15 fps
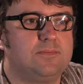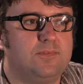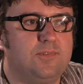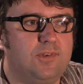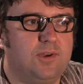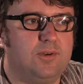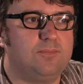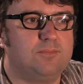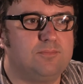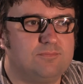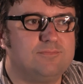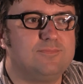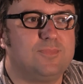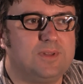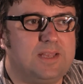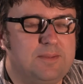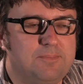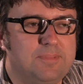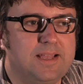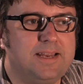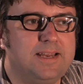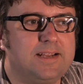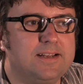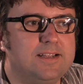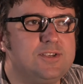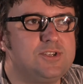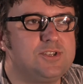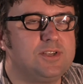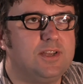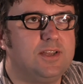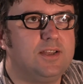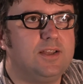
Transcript: So in plain English.